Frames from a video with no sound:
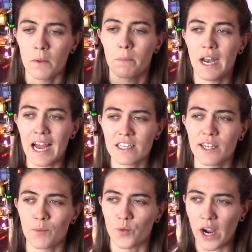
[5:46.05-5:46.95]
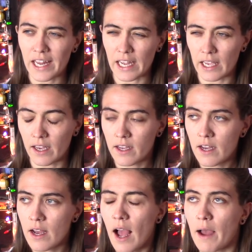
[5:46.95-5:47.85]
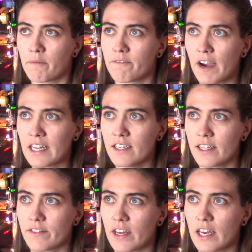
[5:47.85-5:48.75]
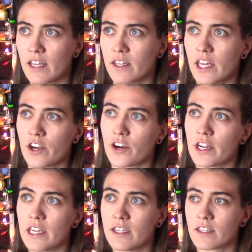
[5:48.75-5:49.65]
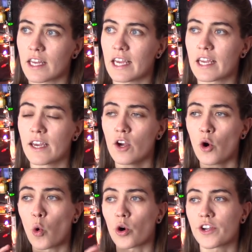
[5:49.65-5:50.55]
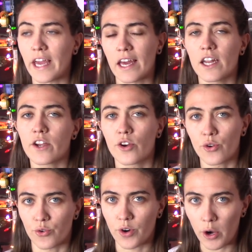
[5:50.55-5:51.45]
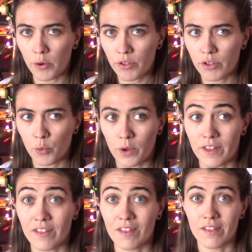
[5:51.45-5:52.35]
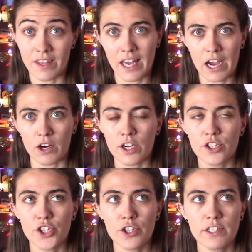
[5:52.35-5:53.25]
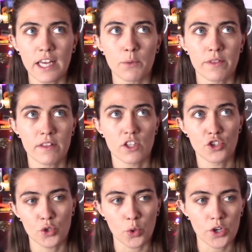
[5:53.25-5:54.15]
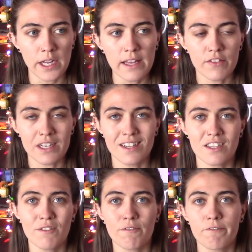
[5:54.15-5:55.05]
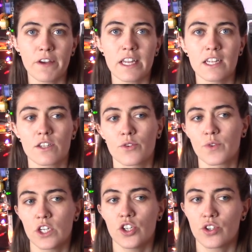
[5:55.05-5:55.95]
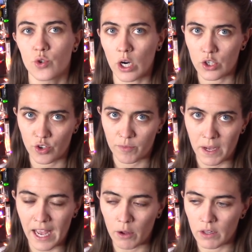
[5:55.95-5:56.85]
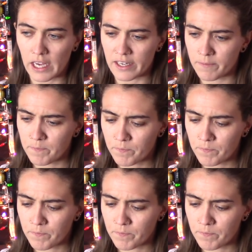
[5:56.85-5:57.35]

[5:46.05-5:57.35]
But as I'm writing, I'm finding that there is like organic growth within the characters and within the story that doesn't fit into the rigid structure of my outline.